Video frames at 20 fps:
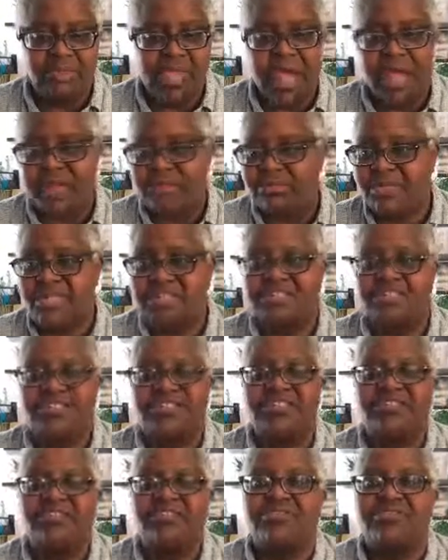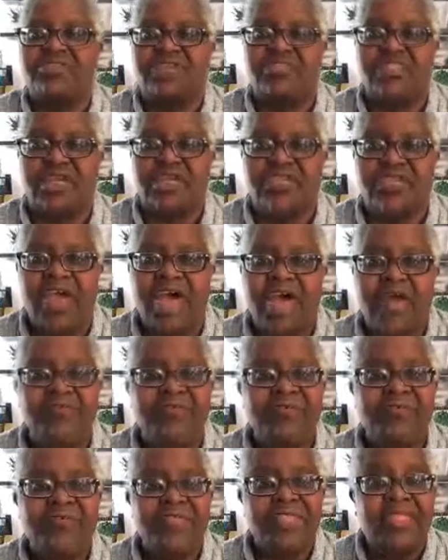automations and things like that.
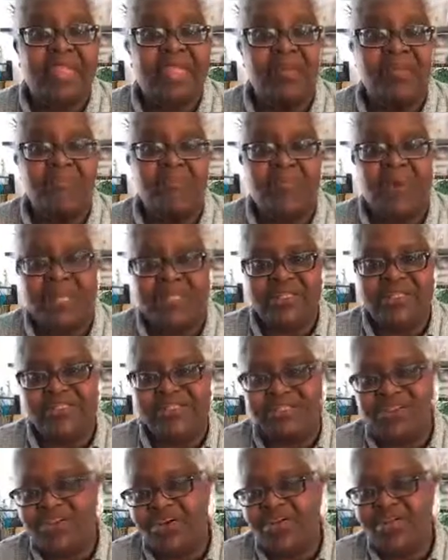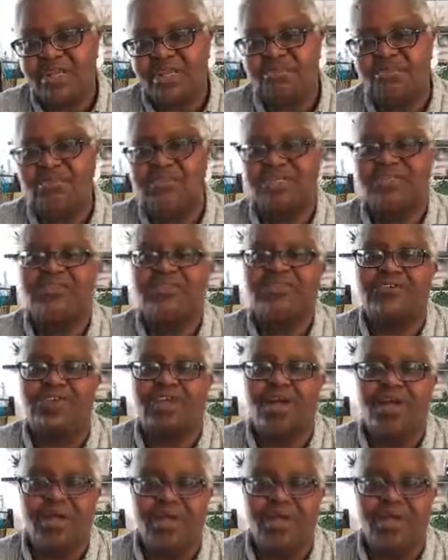But the starting point for